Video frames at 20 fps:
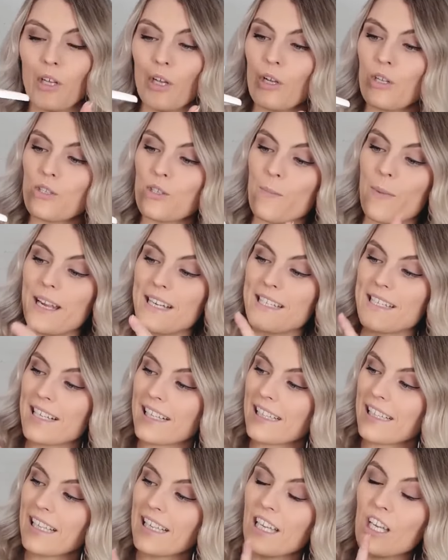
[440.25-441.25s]
so
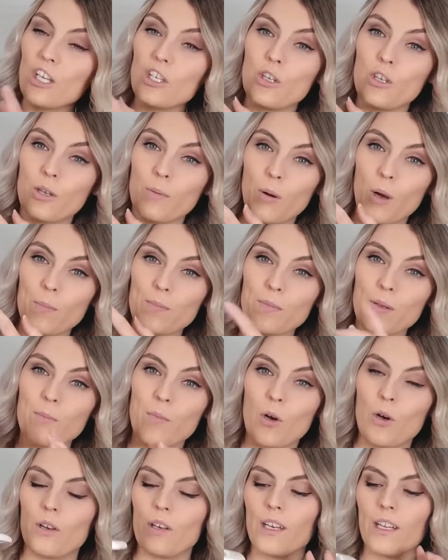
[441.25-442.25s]
basically you can pop them
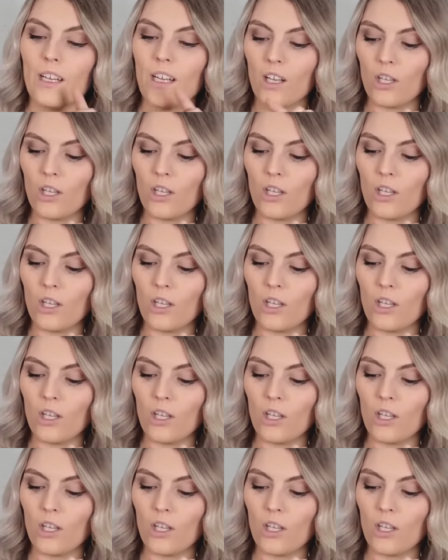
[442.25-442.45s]
on,